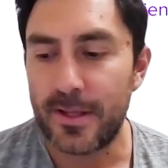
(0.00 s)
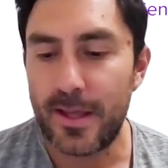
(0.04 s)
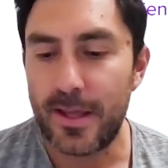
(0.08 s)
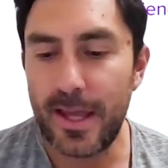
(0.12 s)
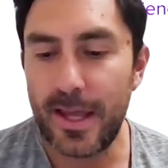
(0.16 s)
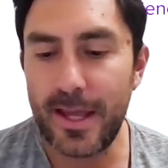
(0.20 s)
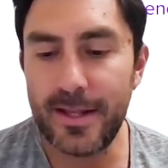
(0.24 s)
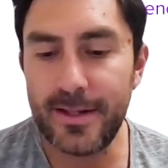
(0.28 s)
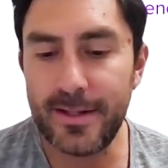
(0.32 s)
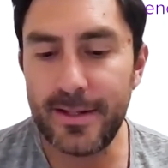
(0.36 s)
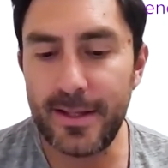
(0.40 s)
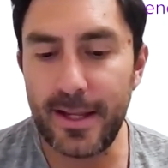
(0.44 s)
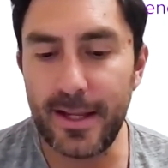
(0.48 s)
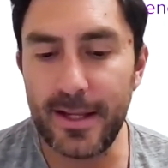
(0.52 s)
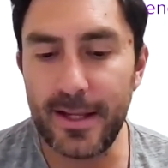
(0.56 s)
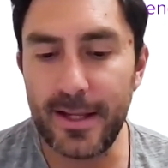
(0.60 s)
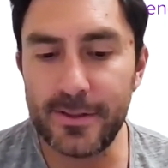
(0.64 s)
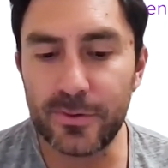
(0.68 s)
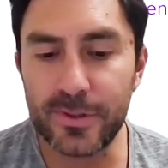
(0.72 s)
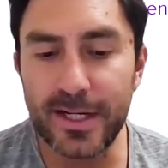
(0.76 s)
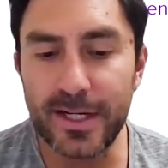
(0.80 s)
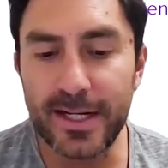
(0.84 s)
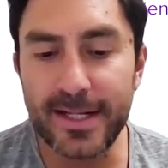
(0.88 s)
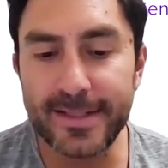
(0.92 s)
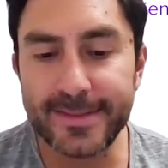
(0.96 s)
In
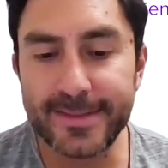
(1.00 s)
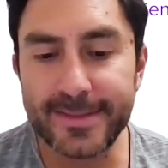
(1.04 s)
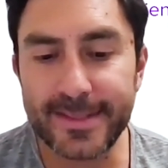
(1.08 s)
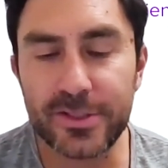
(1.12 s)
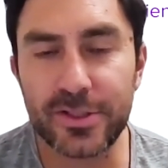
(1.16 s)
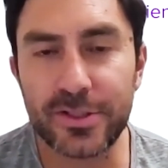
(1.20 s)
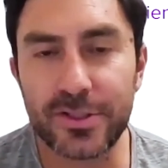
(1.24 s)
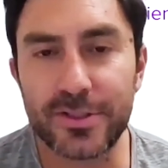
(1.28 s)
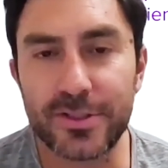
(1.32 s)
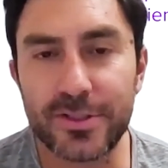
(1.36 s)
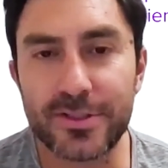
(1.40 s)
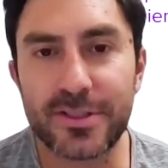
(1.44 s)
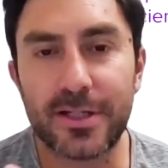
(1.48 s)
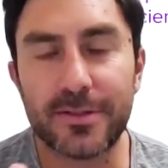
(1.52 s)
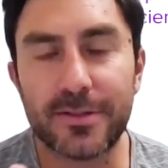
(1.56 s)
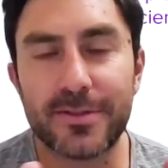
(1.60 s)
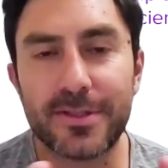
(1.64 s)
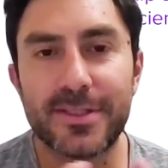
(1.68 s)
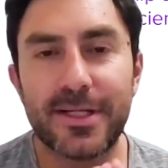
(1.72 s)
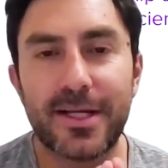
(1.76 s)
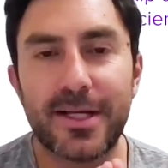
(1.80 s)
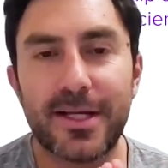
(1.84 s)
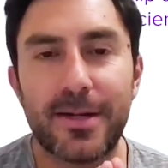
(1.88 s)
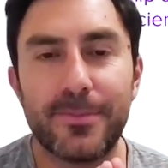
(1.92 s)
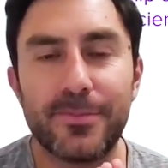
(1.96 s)
organizations, sometimes
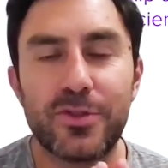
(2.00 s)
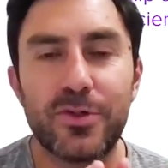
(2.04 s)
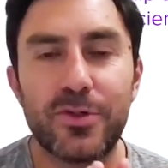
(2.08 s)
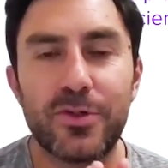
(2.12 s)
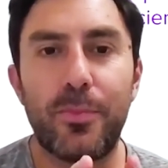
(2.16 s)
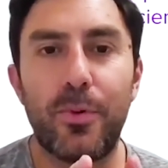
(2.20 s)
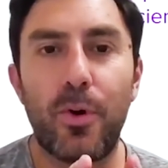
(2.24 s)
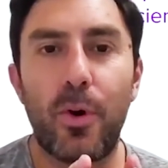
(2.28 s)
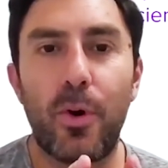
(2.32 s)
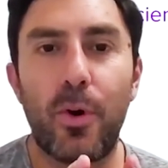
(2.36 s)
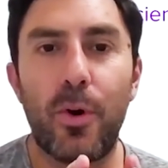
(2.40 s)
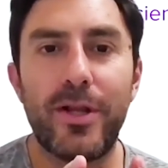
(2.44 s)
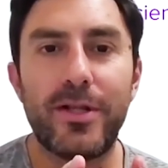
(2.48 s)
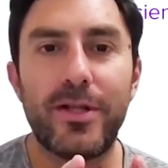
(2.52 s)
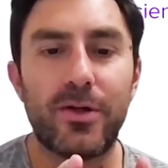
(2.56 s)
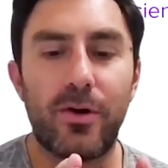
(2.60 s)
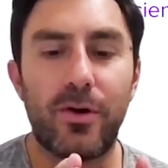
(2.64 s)
it comes to a point